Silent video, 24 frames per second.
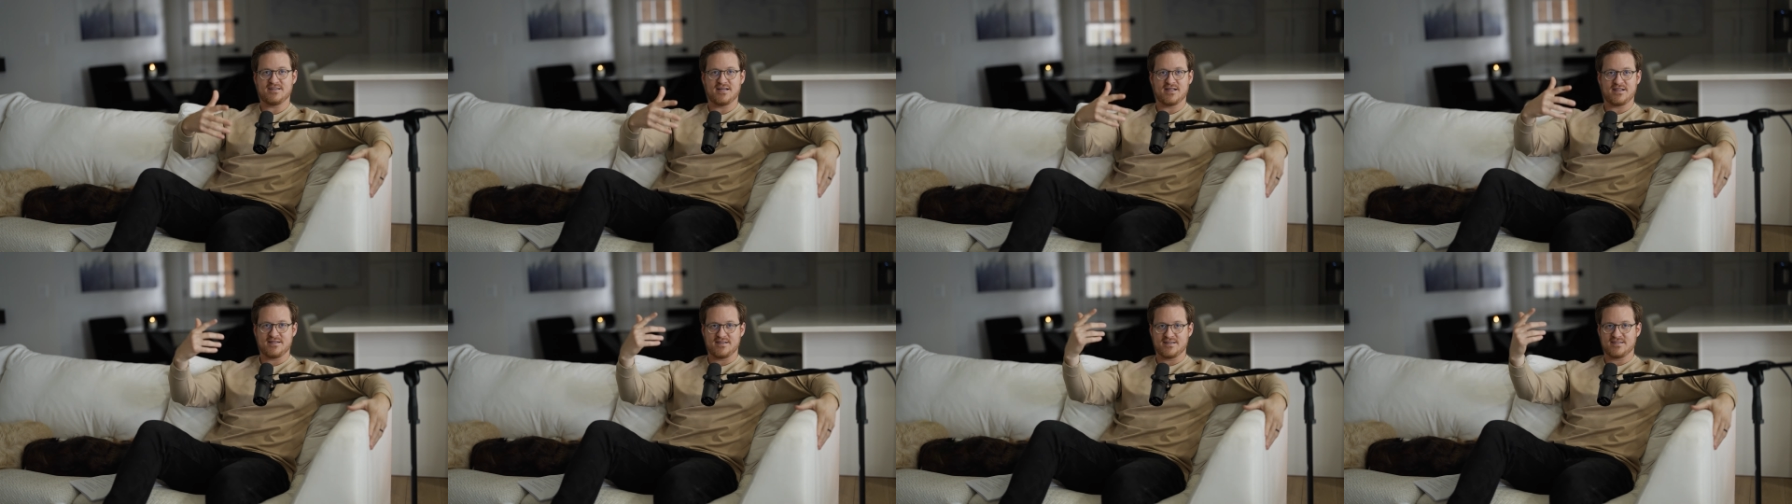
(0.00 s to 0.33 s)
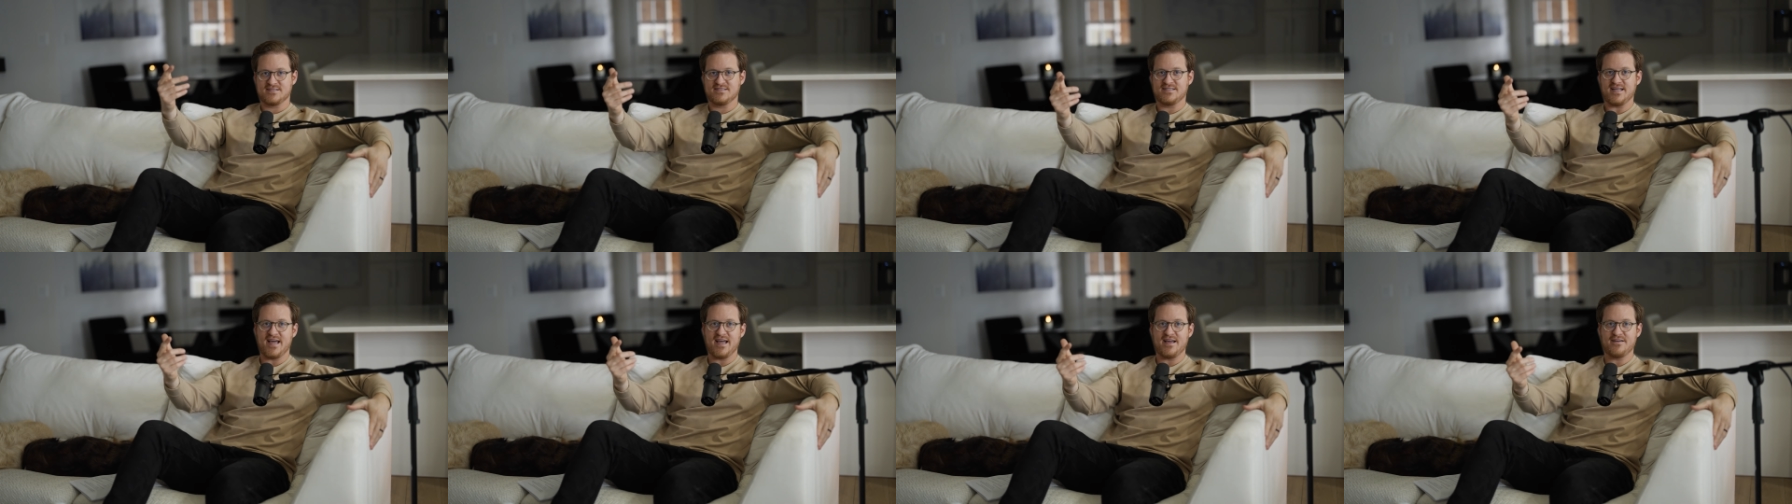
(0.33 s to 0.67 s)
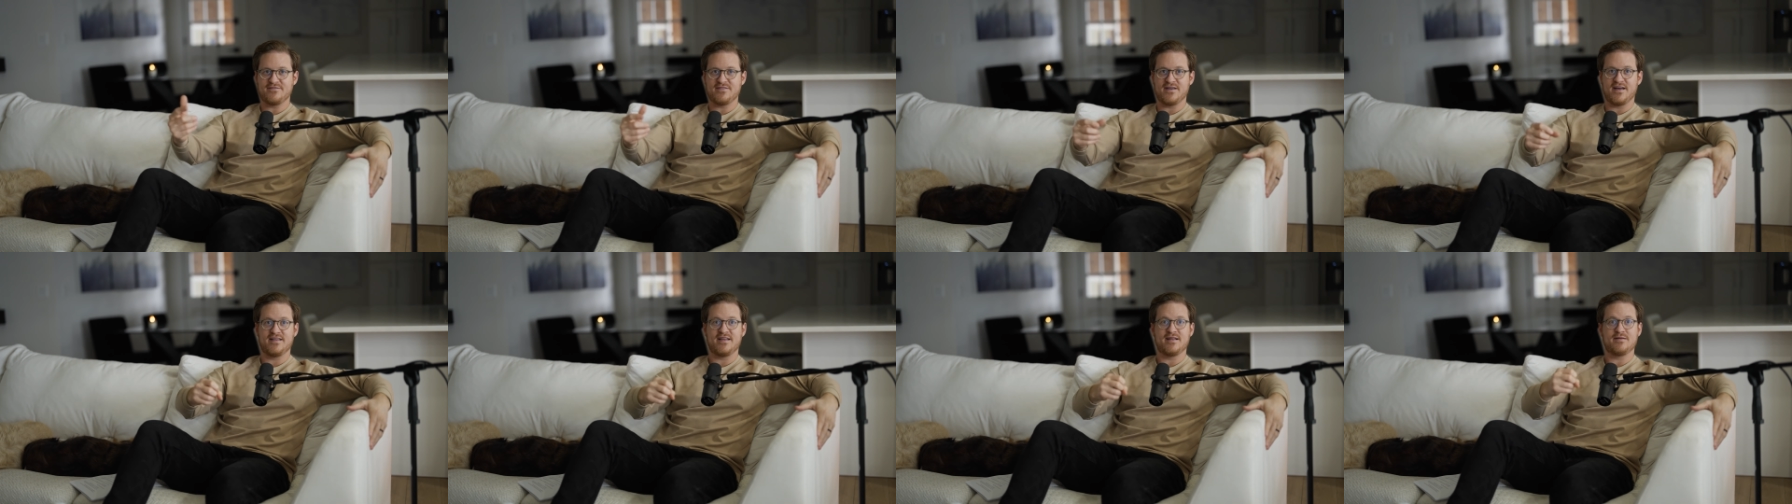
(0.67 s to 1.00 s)
and click
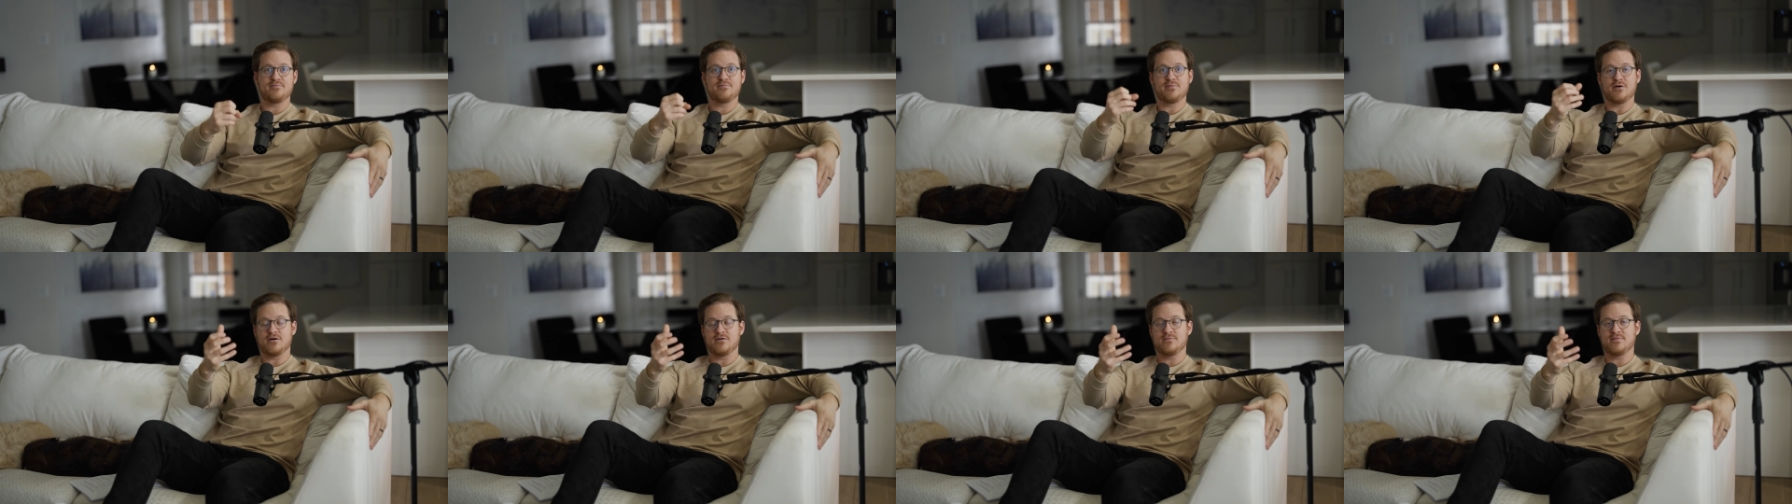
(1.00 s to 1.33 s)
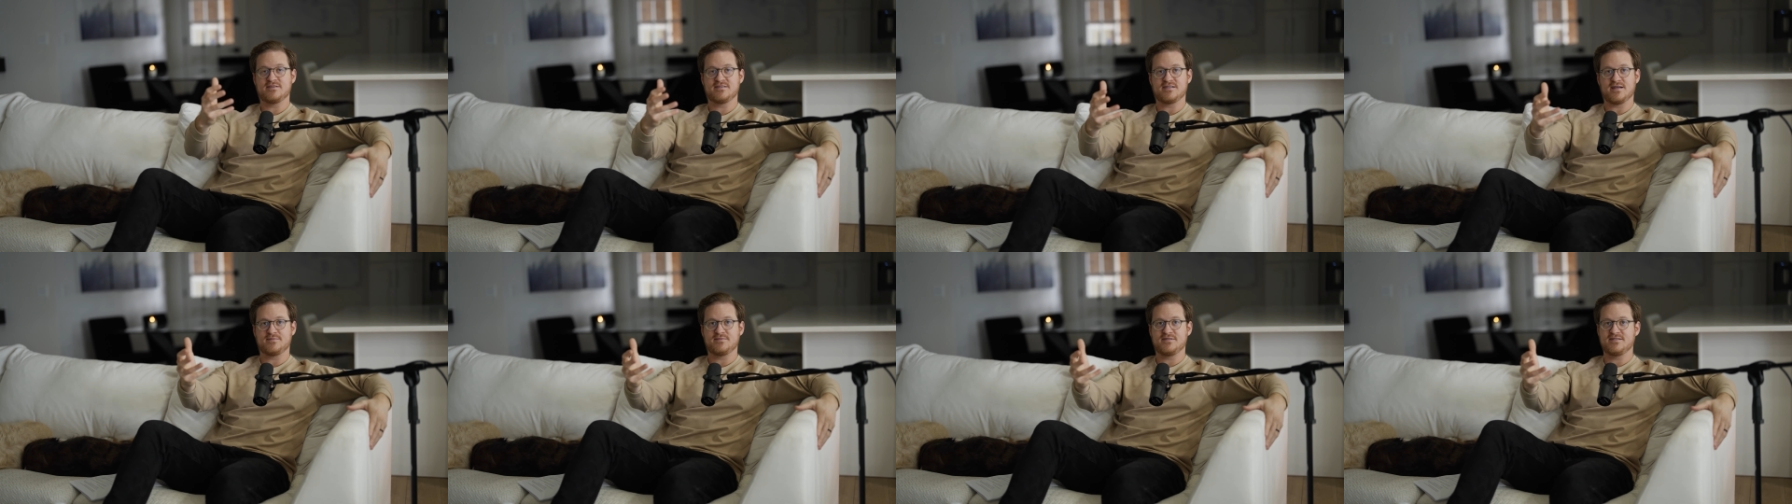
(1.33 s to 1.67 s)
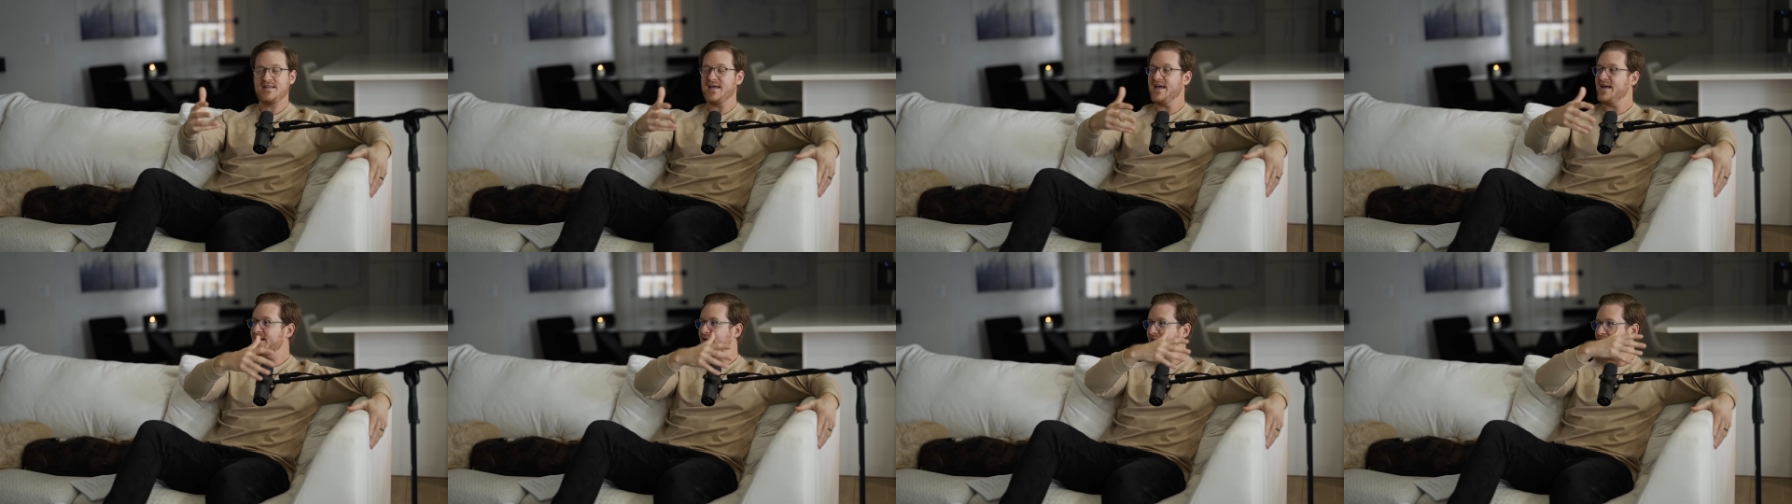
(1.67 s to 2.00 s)
save, and then boom, it's up to
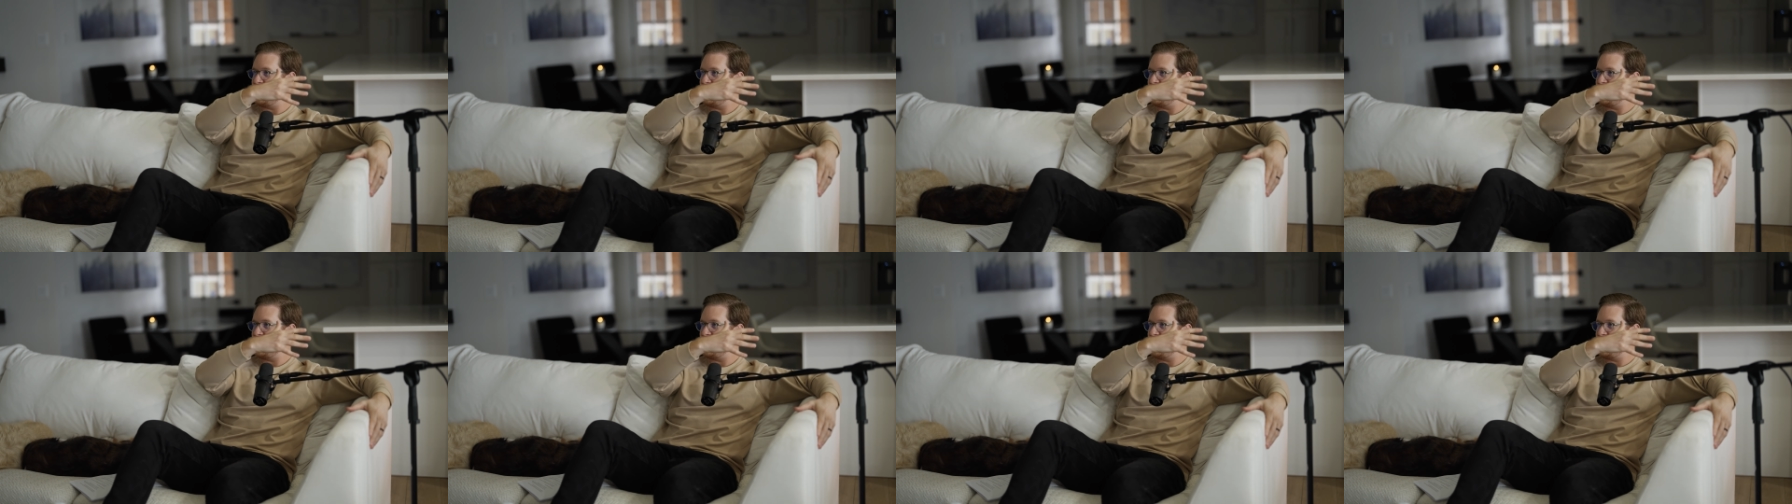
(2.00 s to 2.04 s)
date.